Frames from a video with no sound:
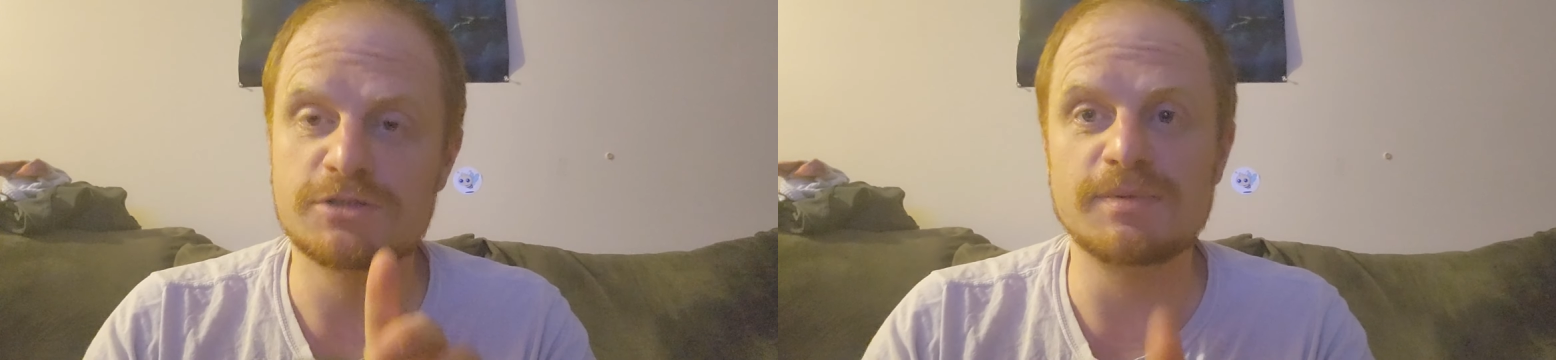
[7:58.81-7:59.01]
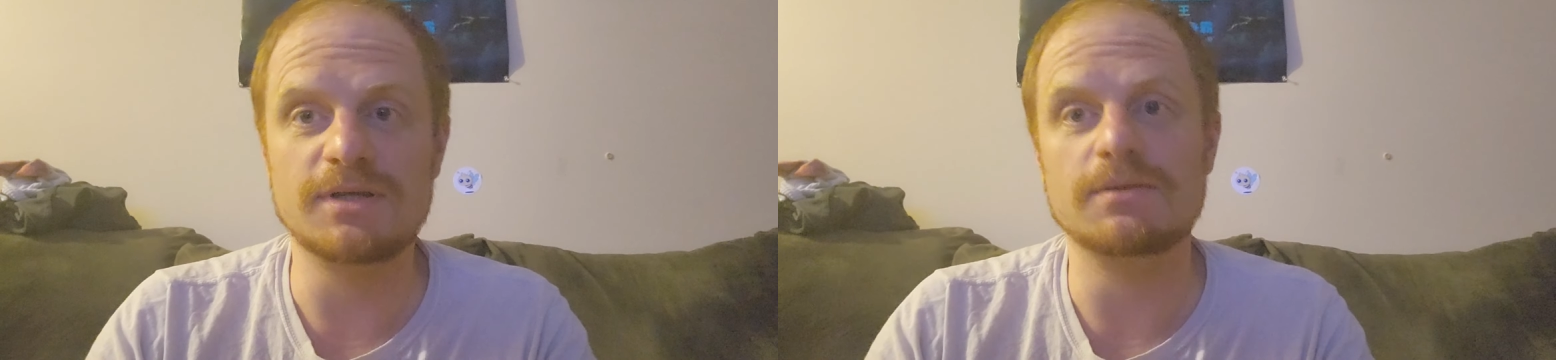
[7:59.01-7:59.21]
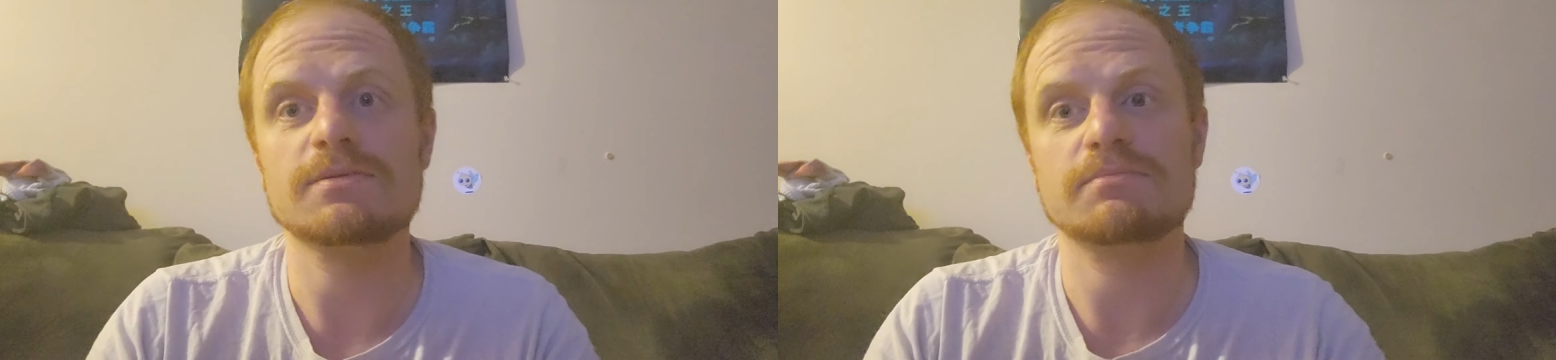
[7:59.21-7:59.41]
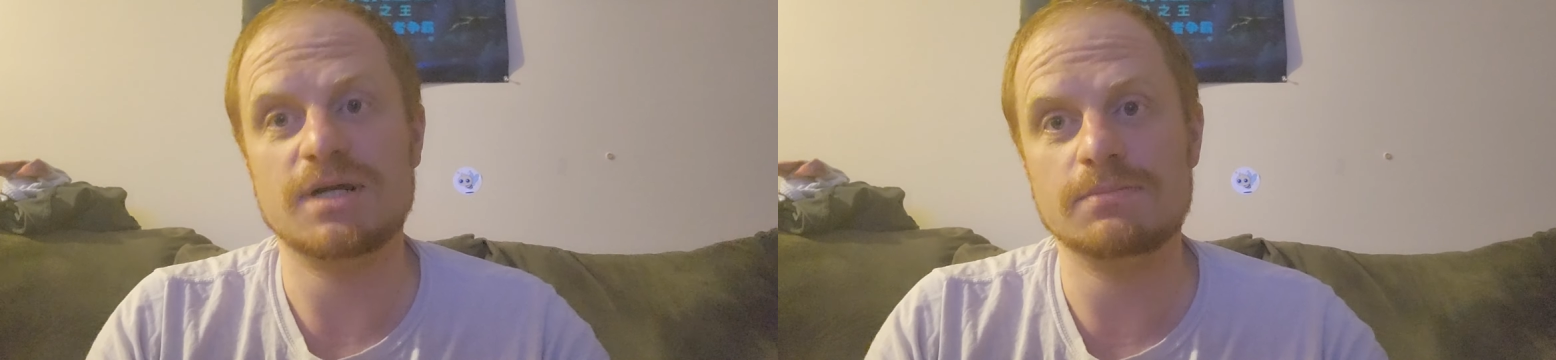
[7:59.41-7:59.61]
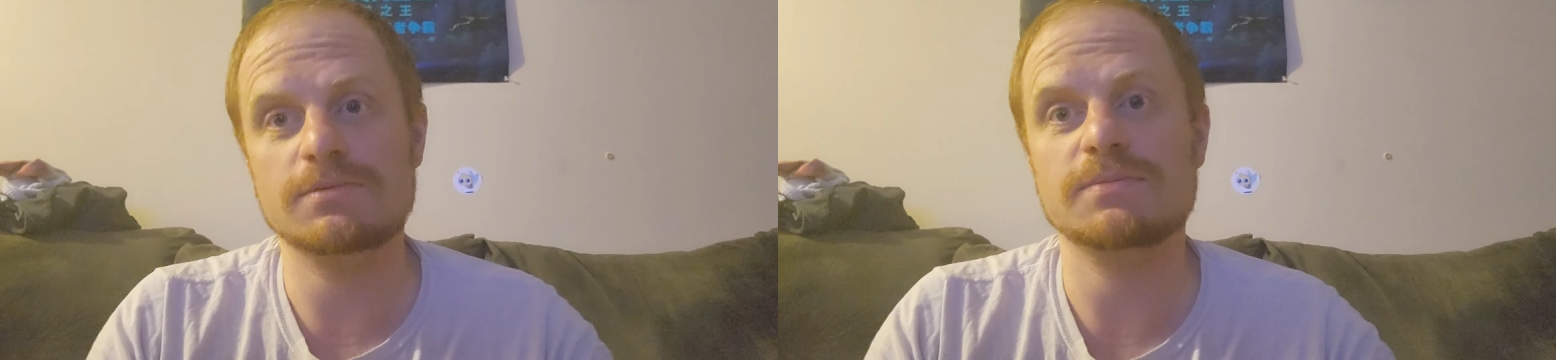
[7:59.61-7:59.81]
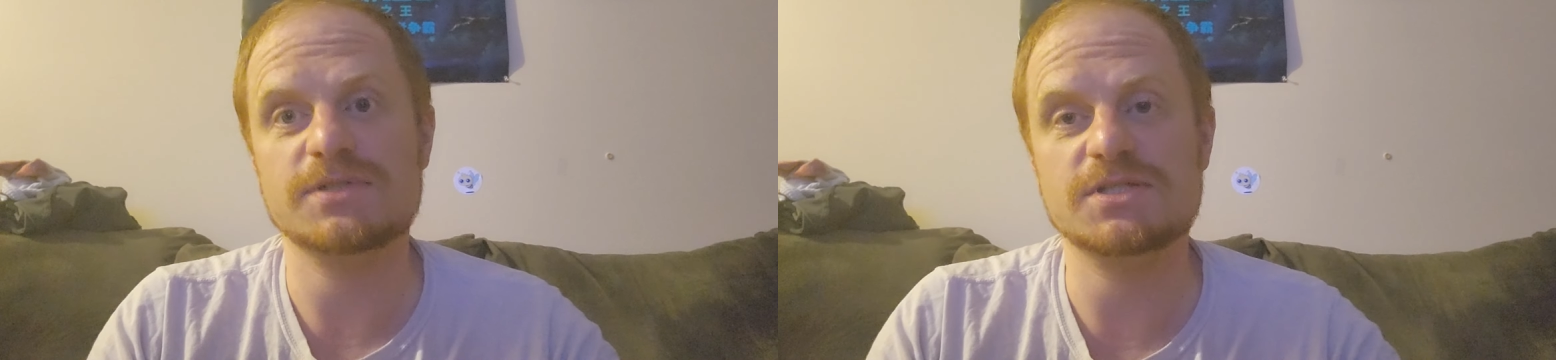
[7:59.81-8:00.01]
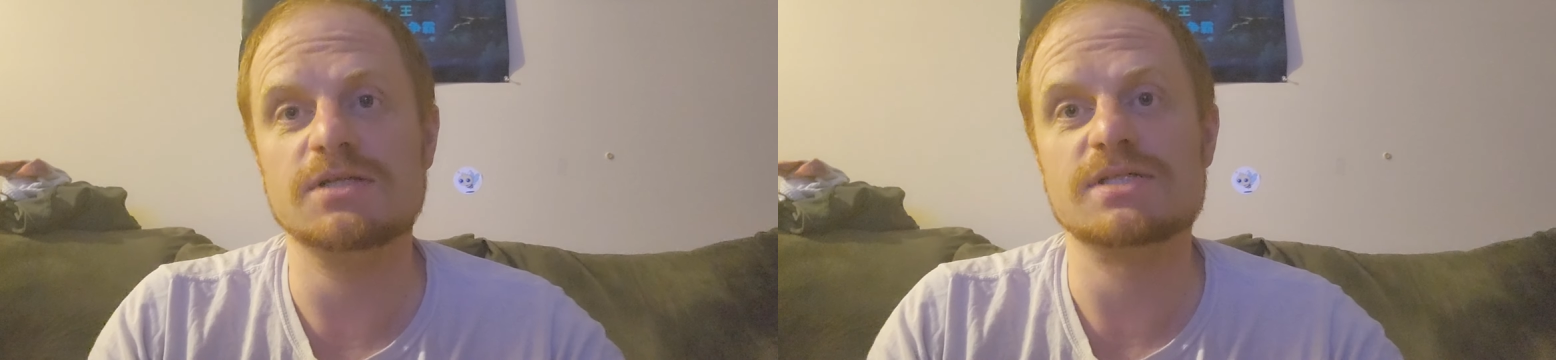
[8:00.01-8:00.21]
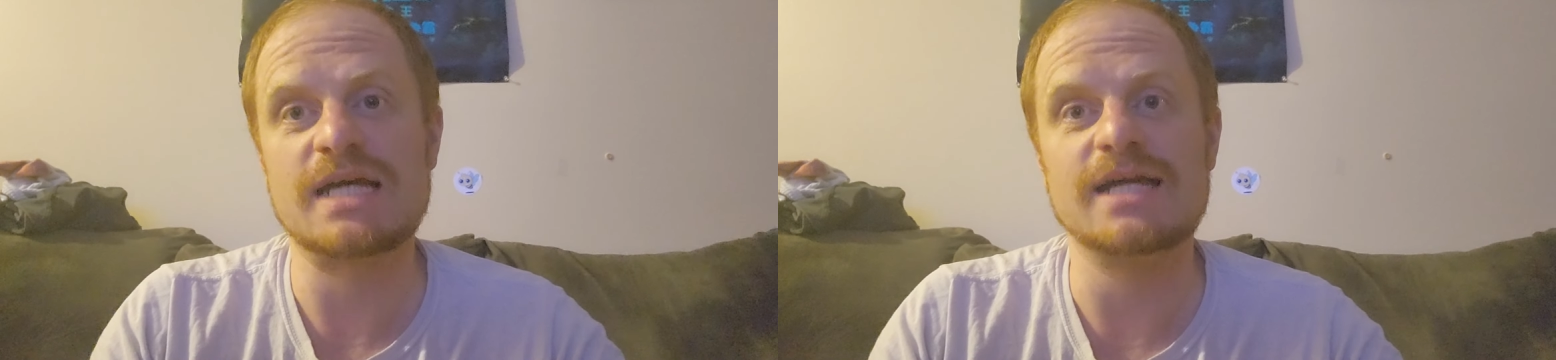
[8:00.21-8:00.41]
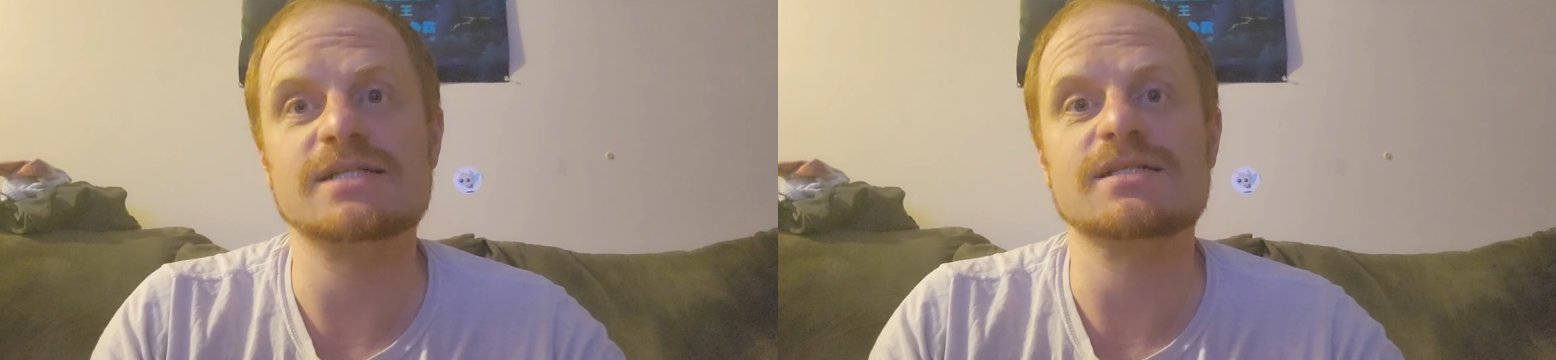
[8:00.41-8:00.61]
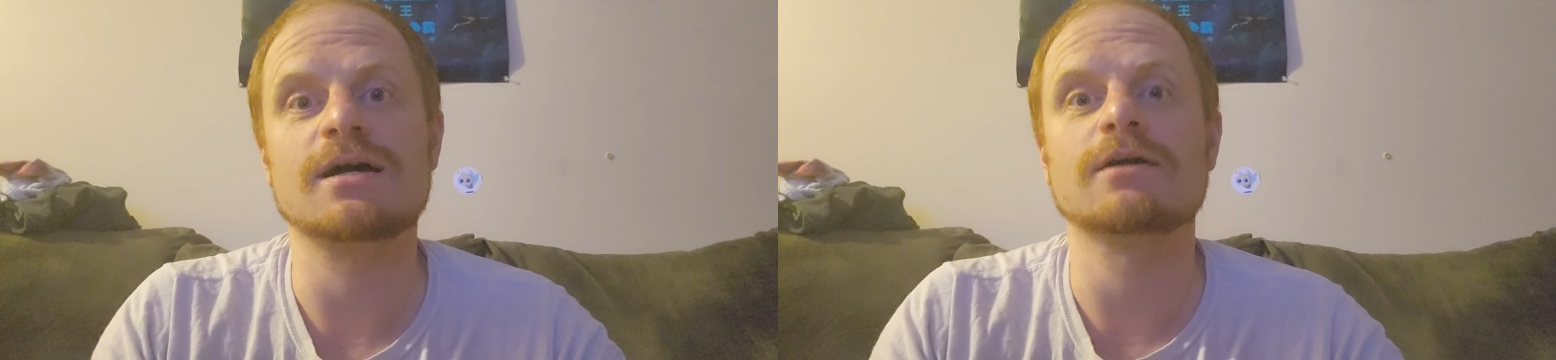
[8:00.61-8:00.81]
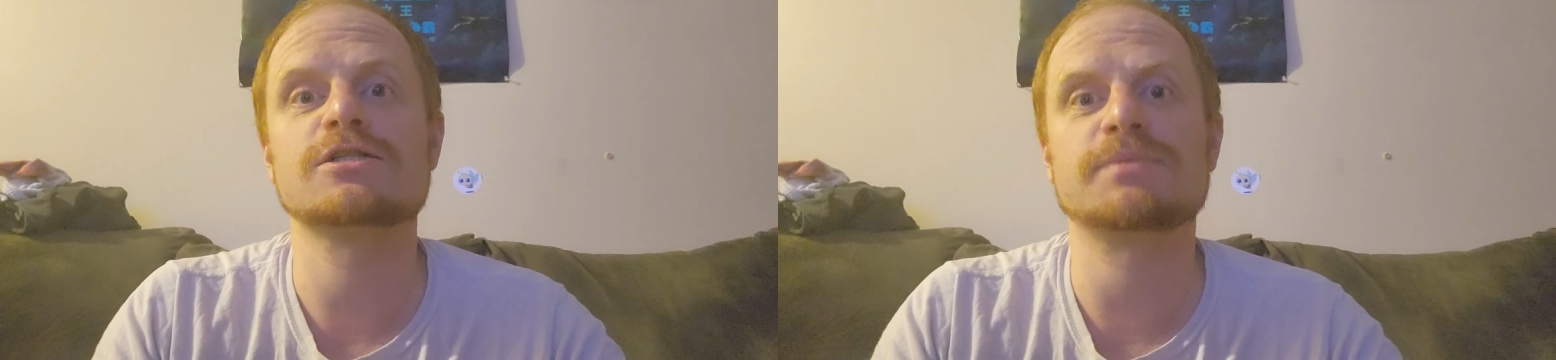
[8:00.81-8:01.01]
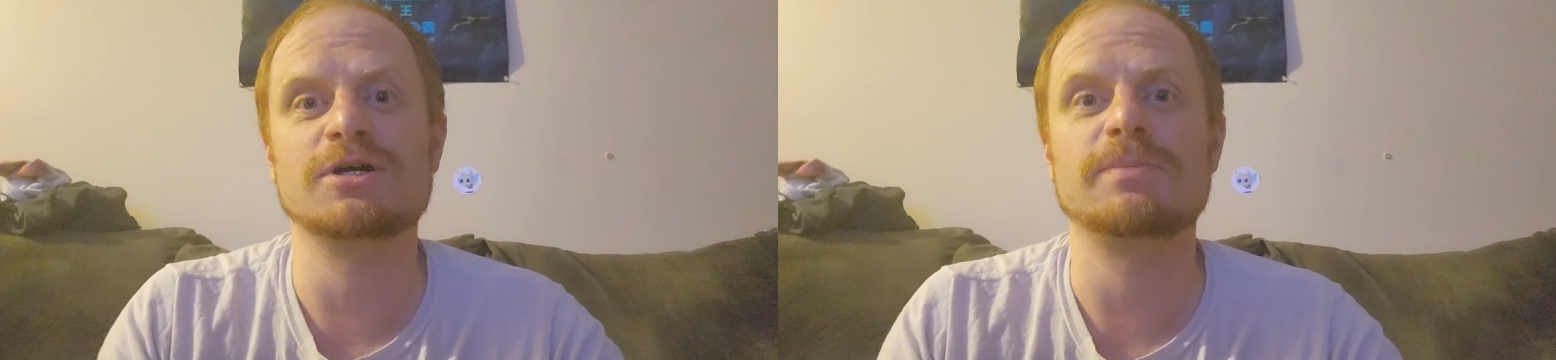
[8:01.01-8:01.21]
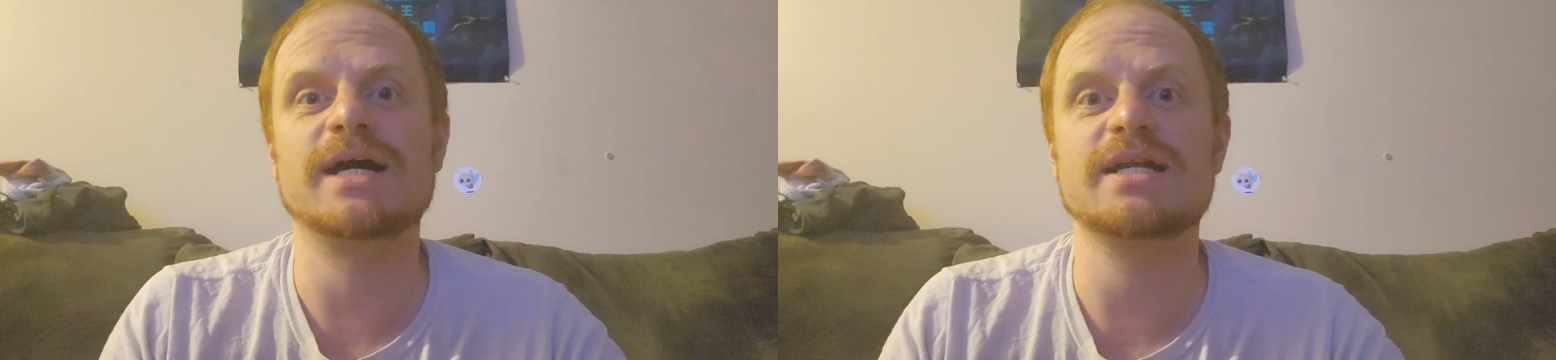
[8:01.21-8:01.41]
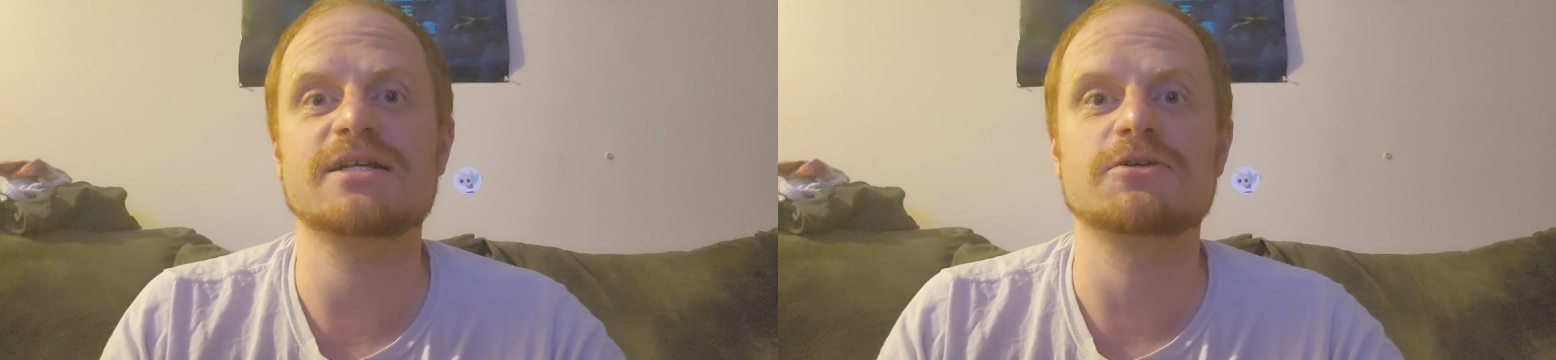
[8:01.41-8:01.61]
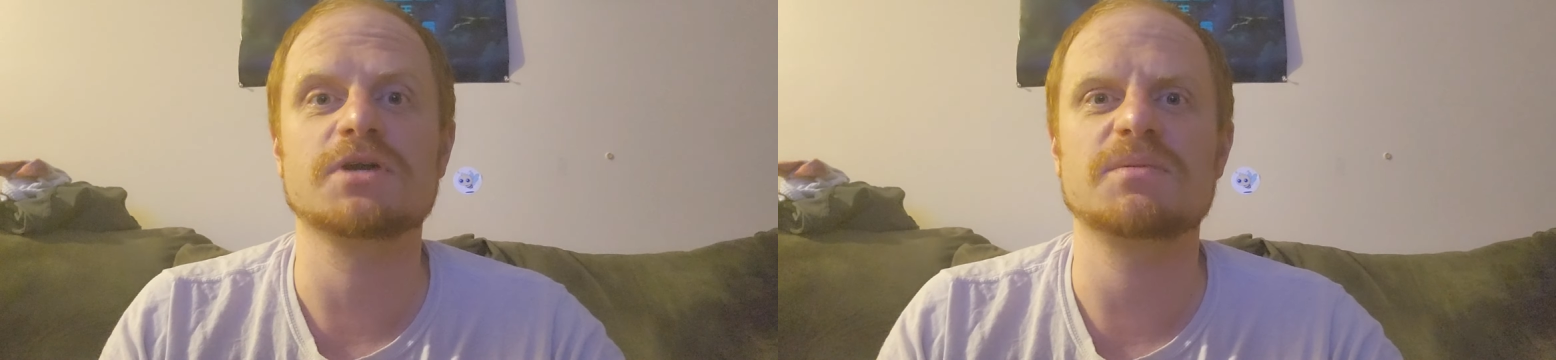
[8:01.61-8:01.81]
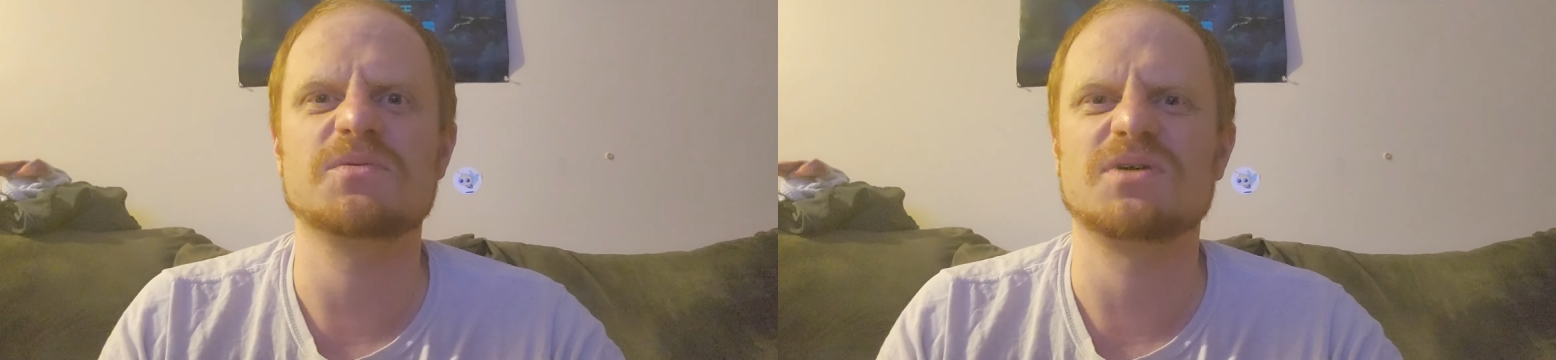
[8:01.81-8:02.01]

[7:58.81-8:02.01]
Steele's eyes are spellbinding. Don't get me